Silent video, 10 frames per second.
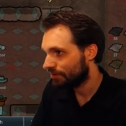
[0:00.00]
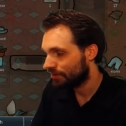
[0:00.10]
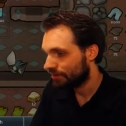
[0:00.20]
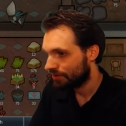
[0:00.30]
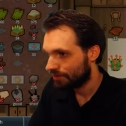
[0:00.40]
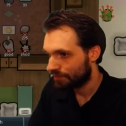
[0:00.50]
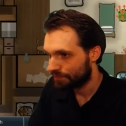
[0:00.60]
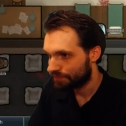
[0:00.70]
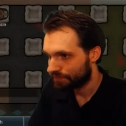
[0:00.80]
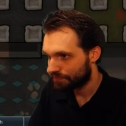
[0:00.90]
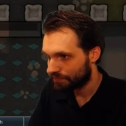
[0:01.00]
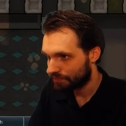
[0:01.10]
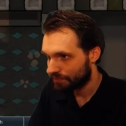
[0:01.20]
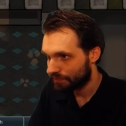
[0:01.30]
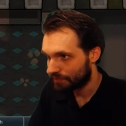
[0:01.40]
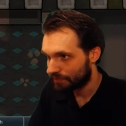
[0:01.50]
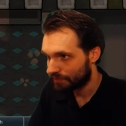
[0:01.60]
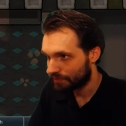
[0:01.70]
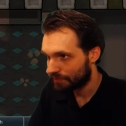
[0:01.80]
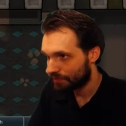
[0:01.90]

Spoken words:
[no speech]